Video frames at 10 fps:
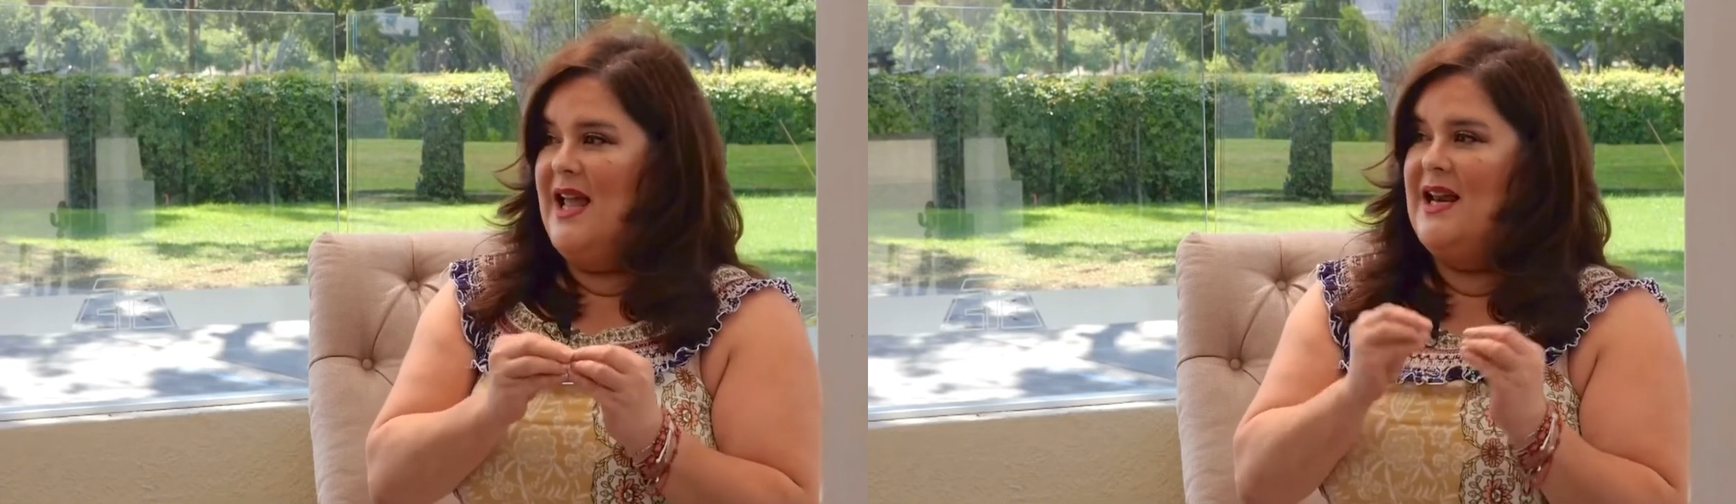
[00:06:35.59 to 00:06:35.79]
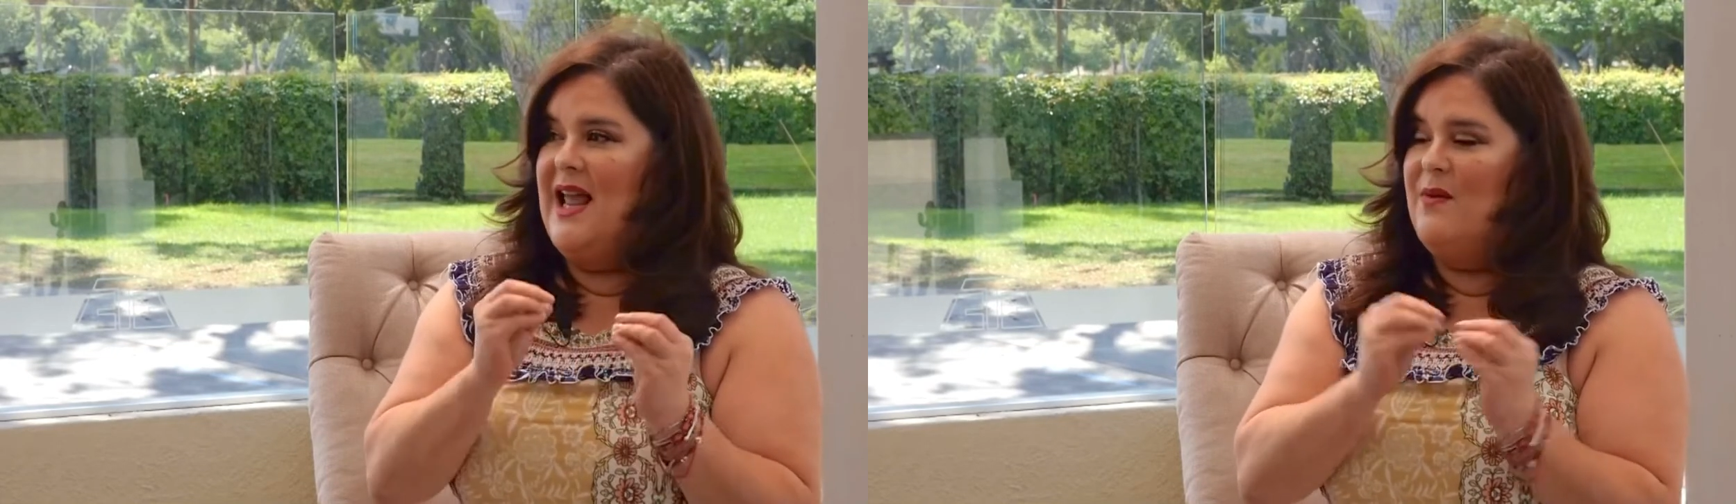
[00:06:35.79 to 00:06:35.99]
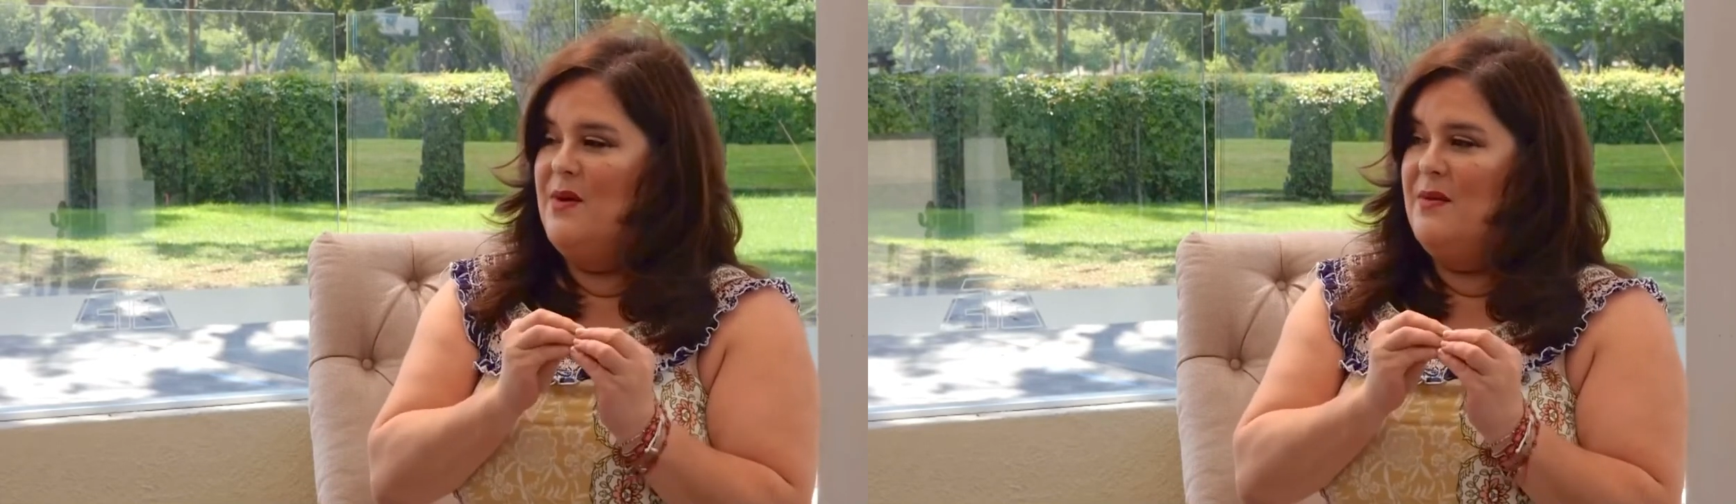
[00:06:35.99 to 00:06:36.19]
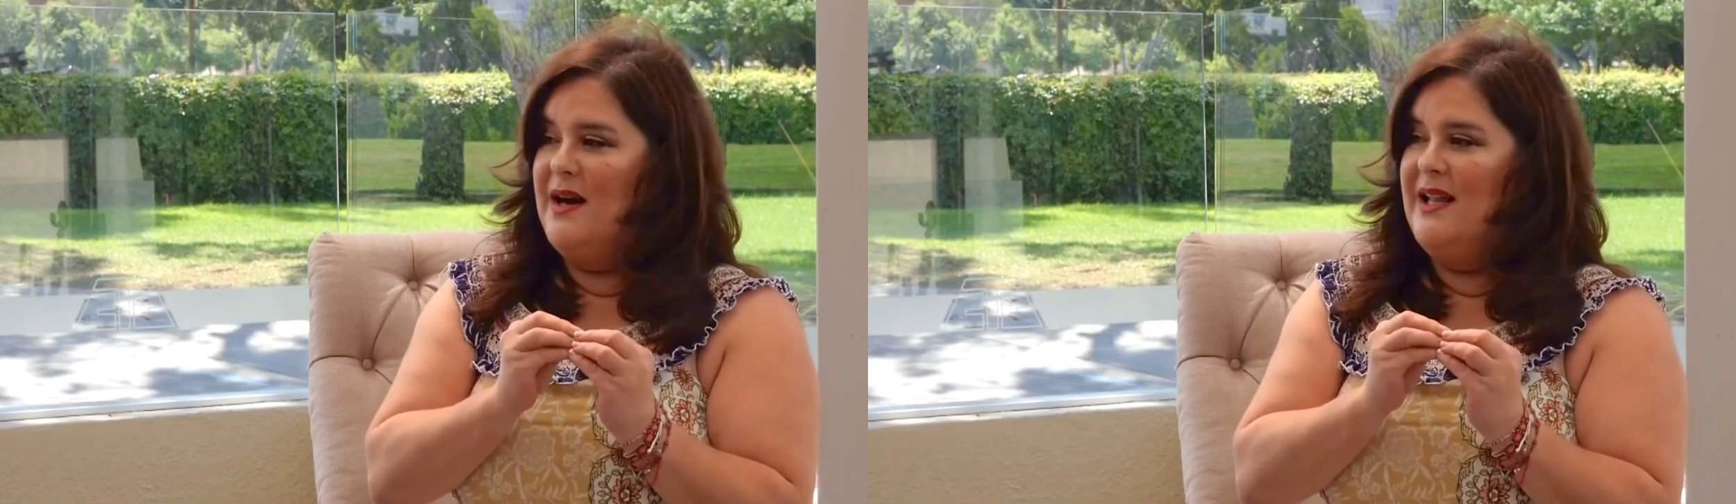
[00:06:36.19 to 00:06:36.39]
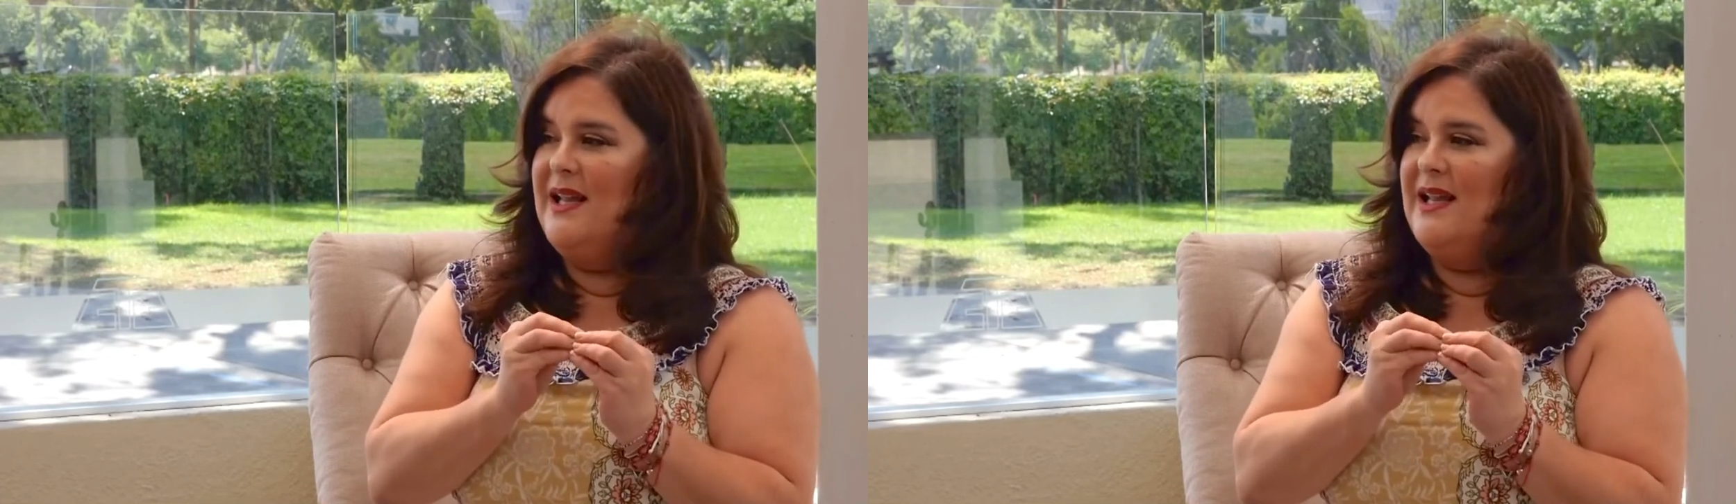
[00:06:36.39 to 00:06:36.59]
and
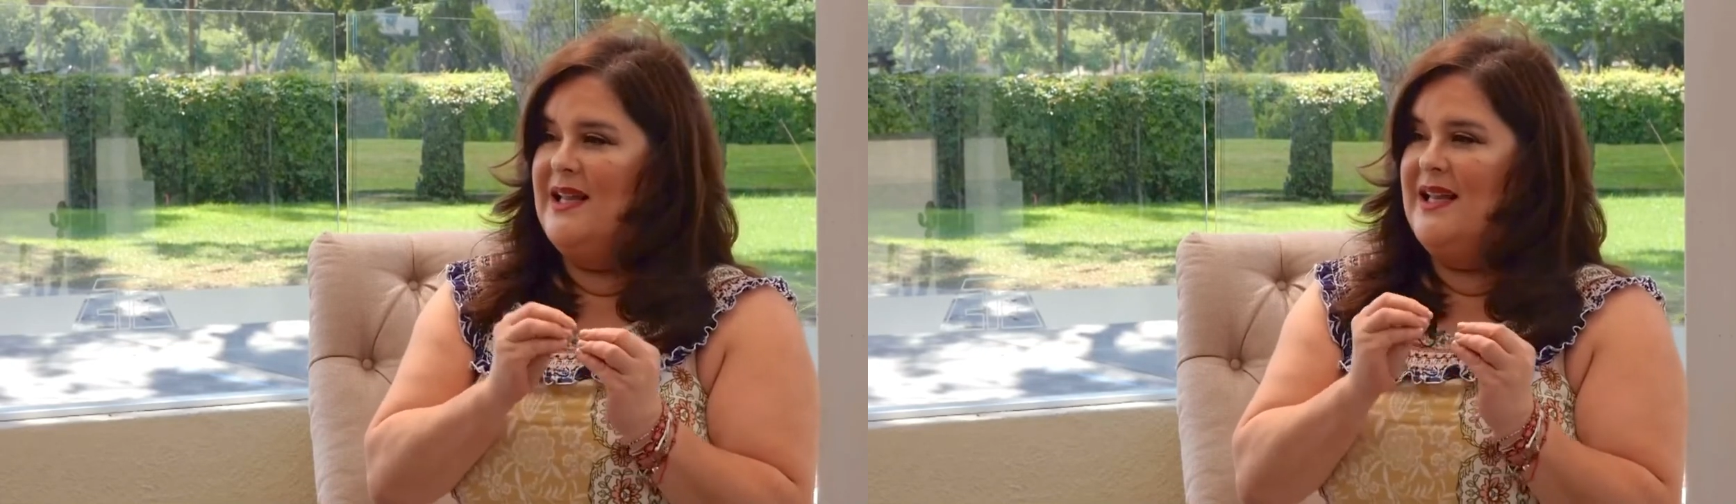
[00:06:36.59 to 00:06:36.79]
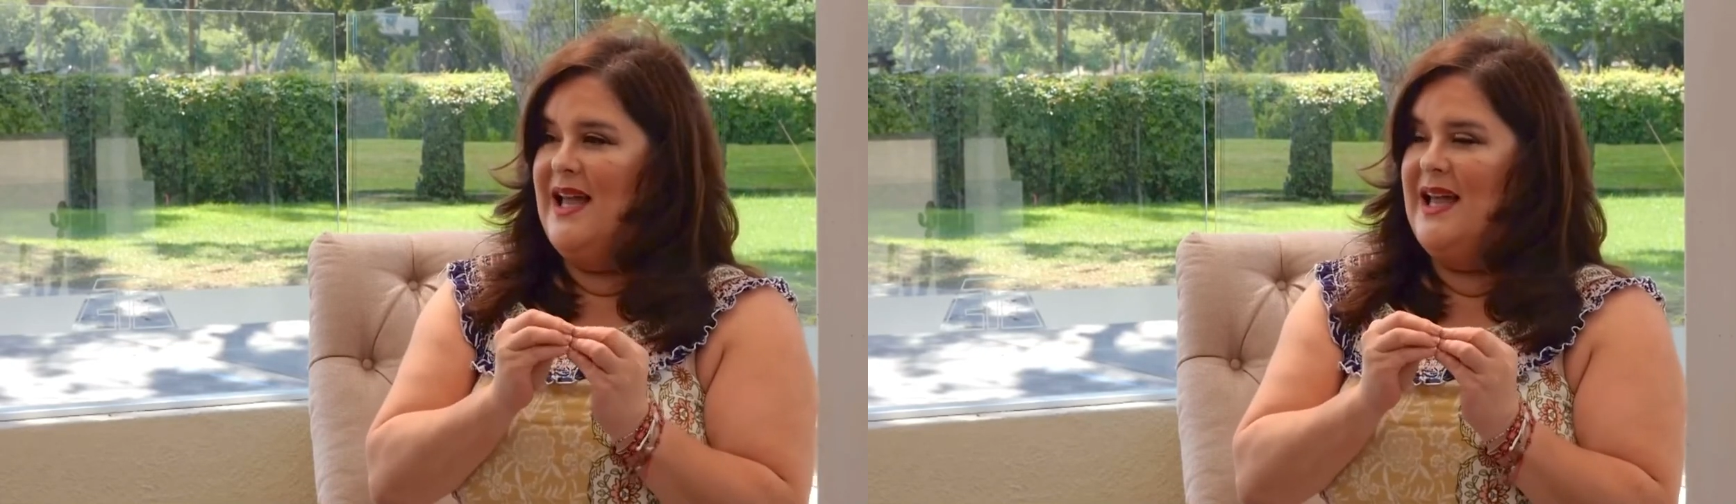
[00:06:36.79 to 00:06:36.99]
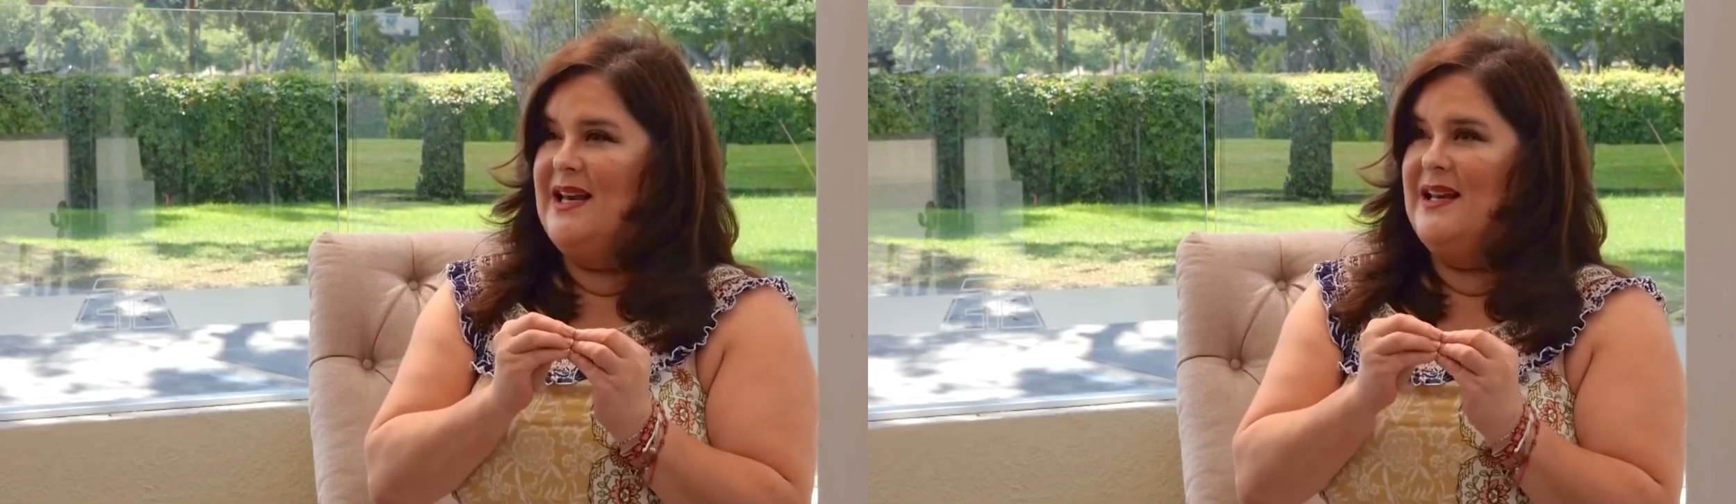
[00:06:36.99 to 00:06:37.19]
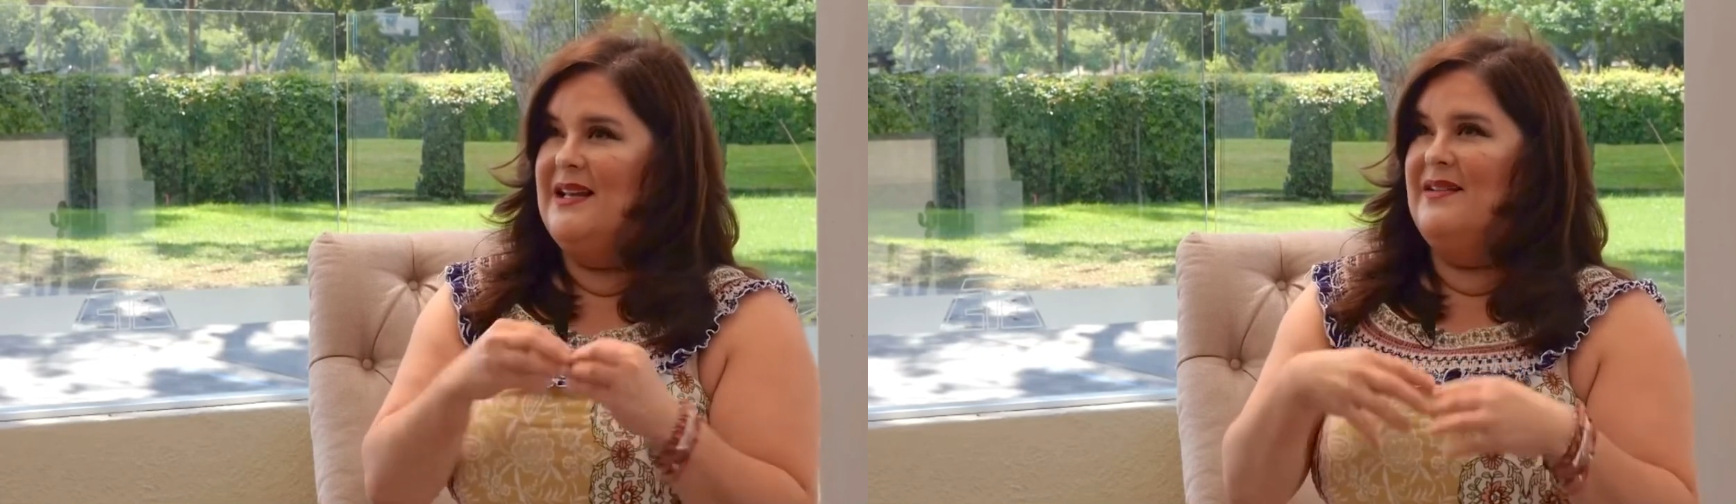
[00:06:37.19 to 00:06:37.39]
everybody can